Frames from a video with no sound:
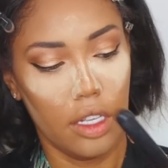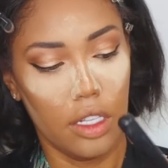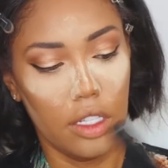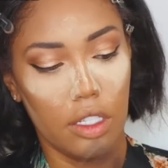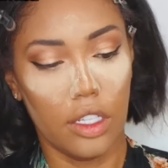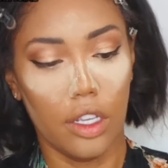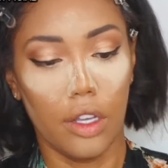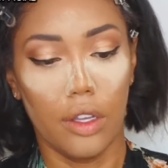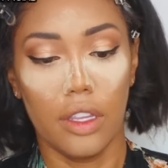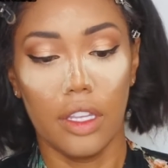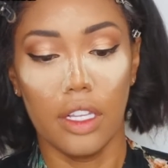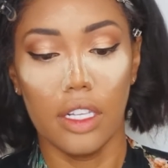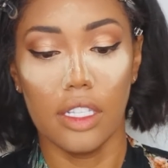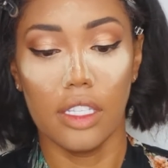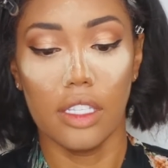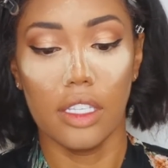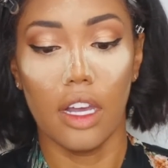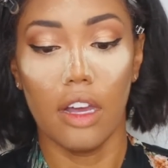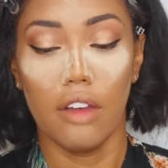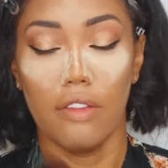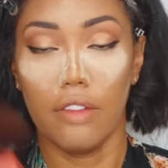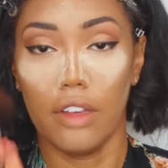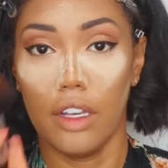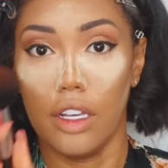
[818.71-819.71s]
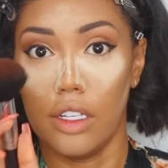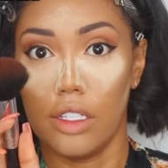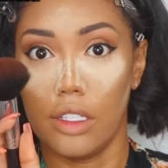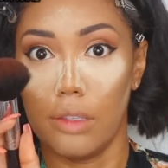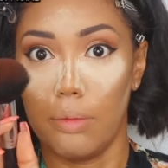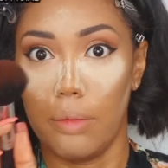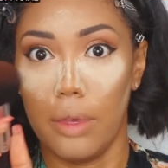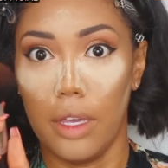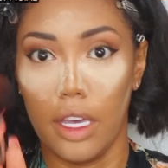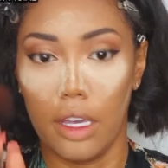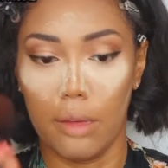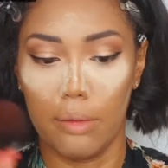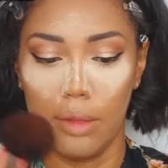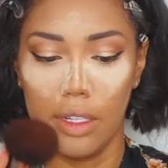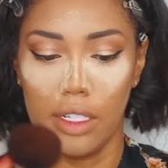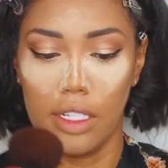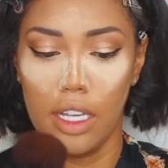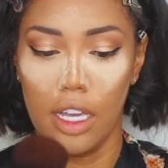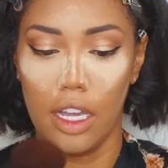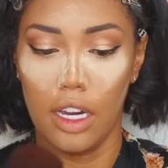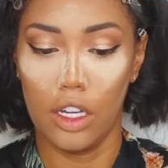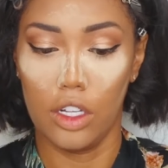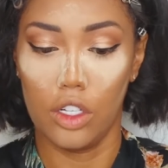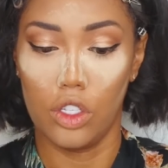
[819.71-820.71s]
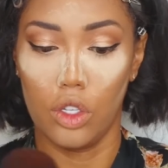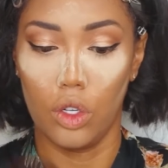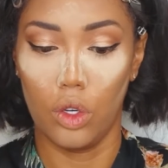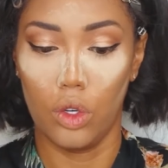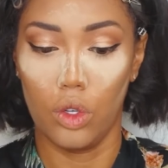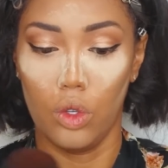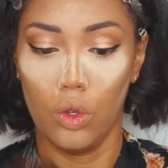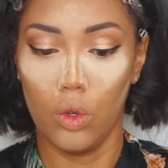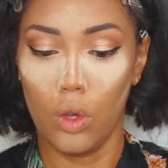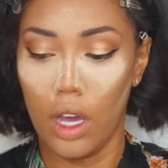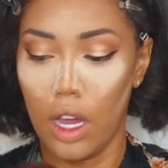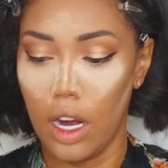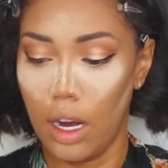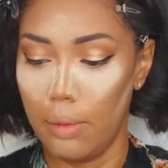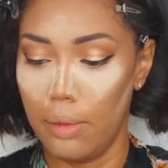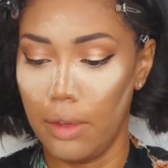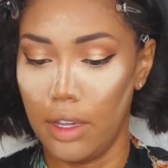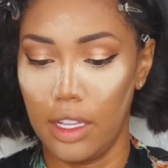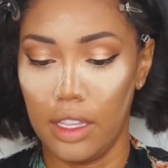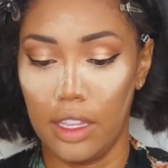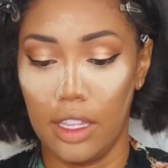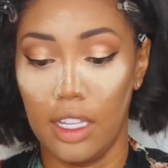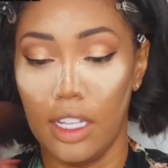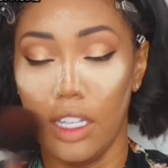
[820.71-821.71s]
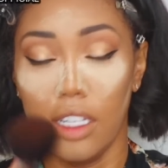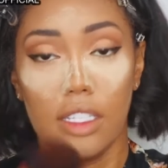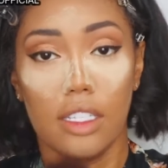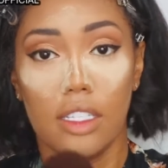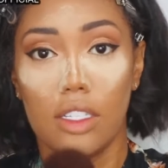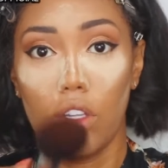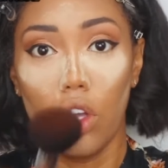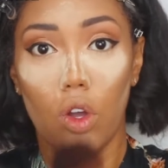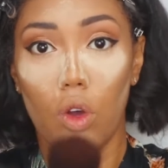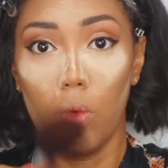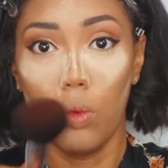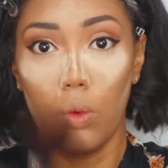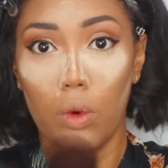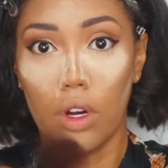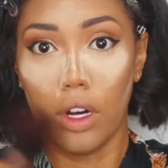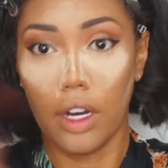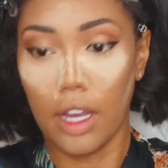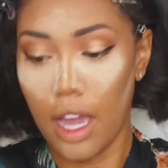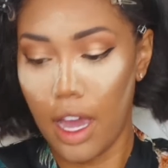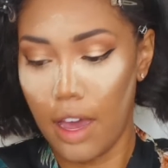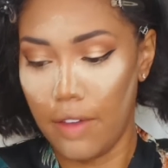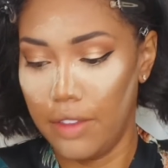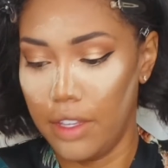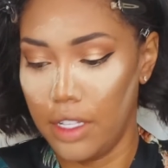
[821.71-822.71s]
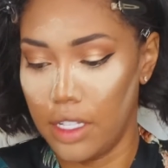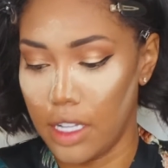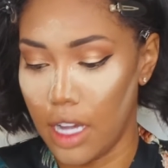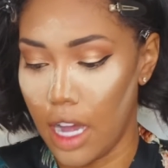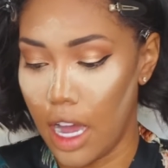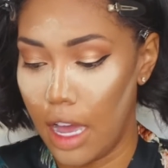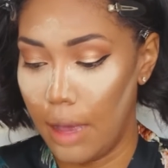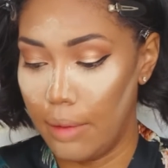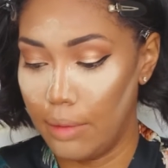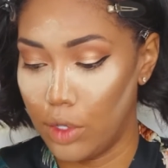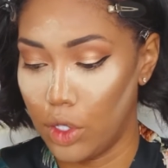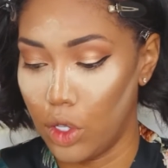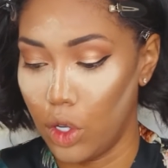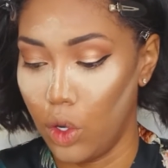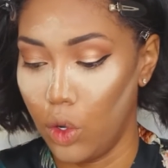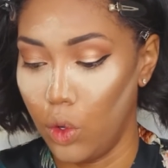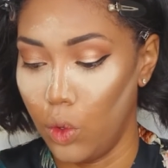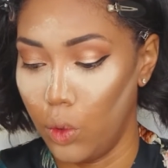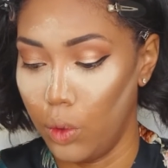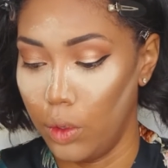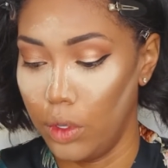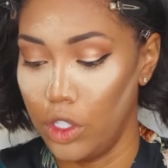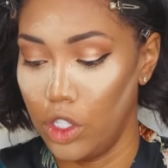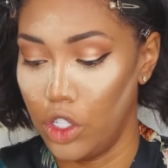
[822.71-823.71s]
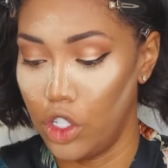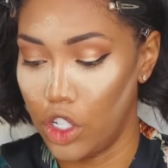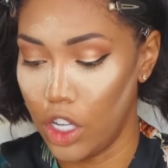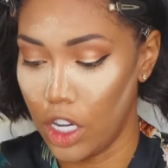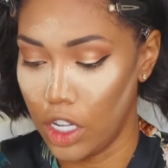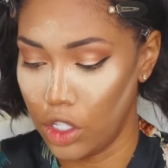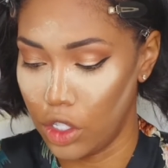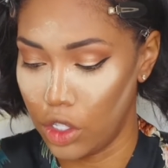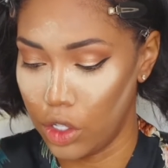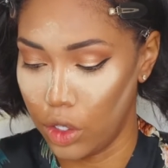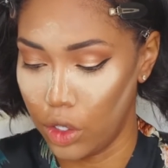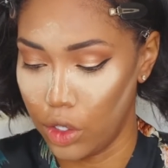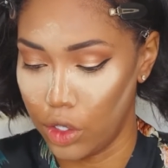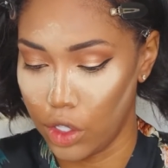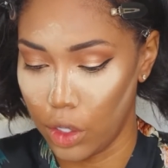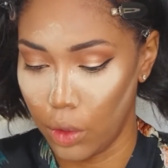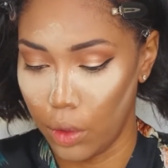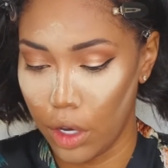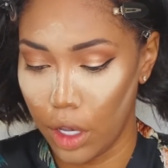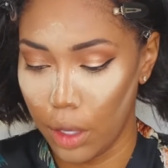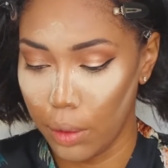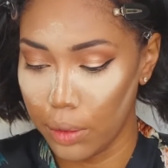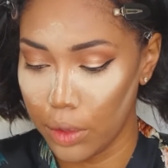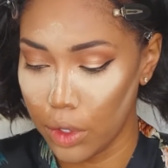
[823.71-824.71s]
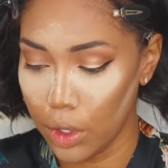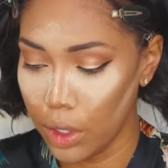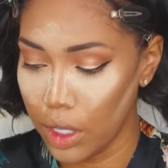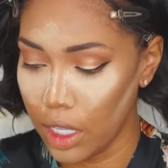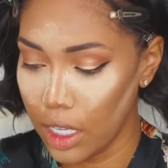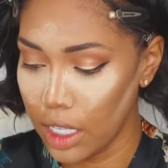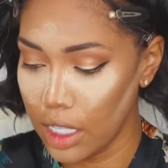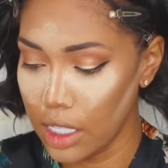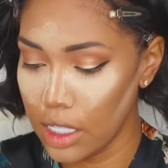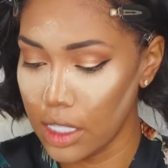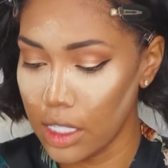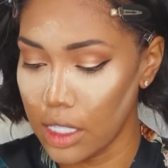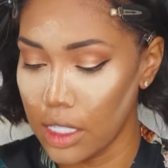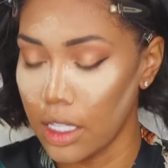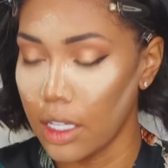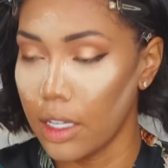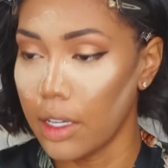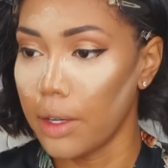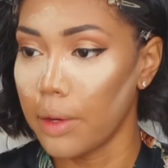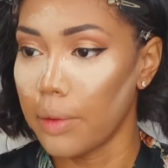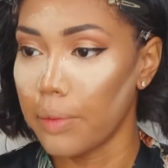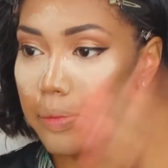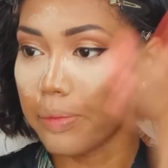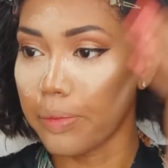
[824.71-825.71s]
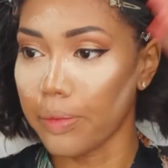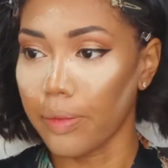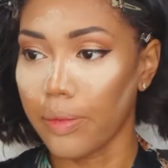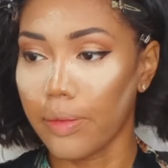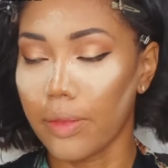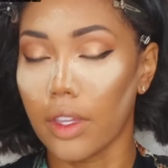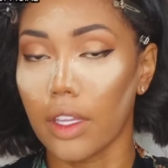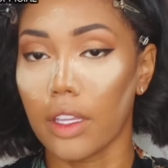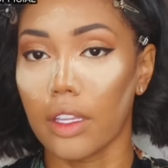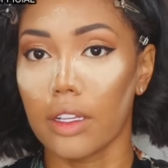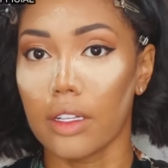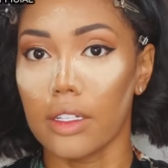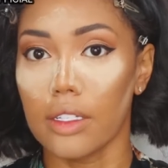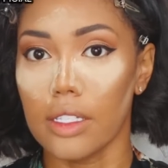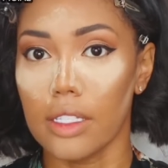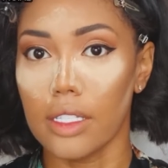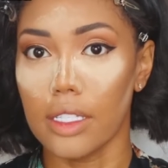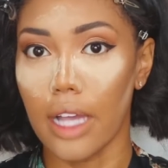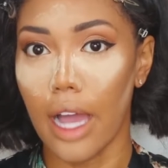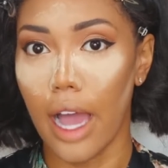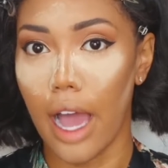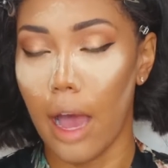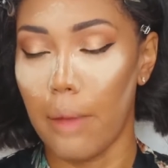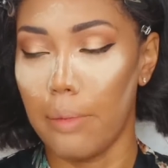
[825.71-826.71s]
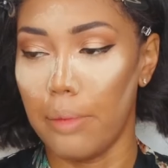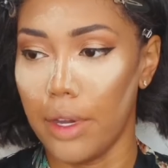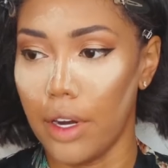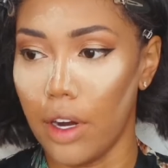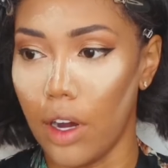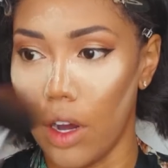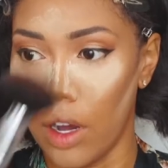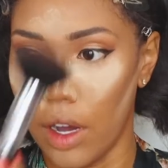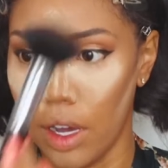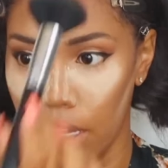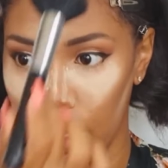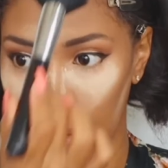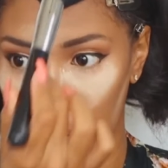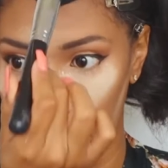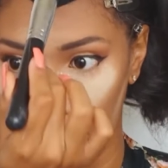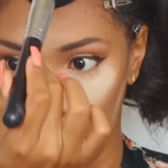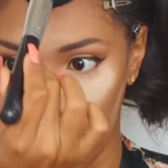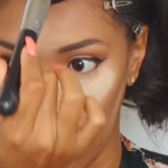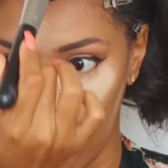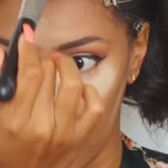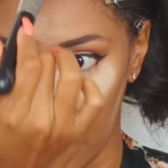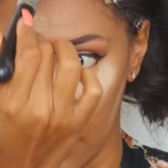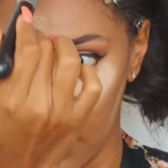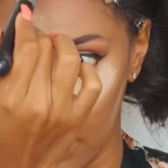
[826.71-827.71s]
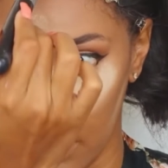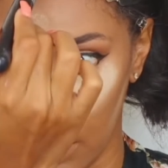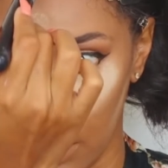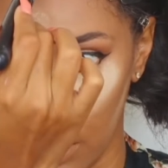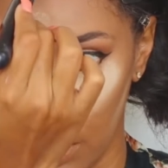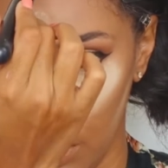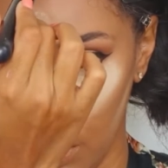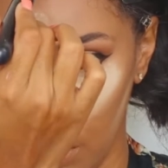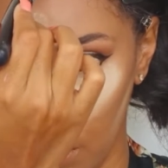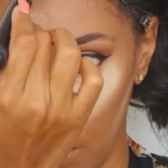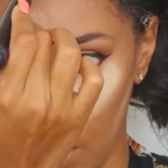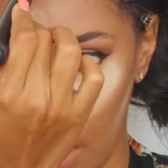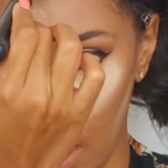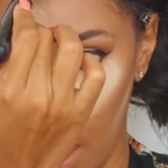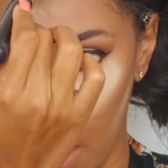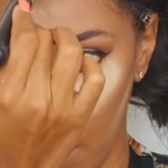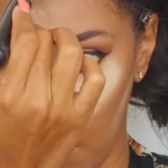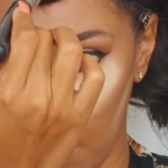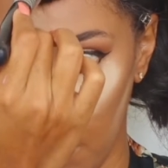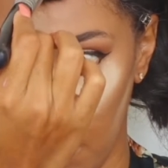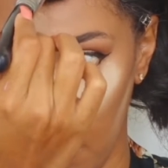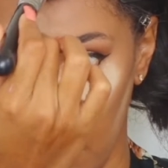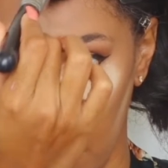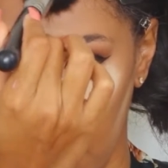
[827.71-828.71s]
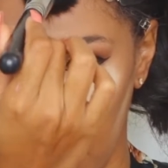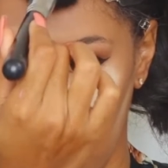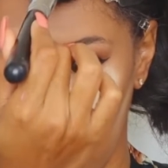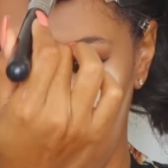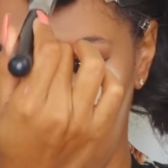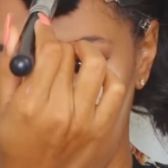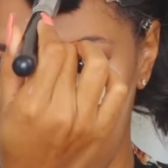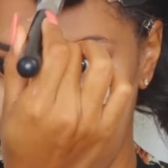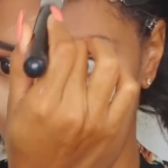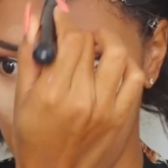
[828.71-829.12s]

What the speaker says: So this stuff is pigmented, so you gotta be, this don't work half the time, so gentle. So when you do this, tap it on, because you do not want, look at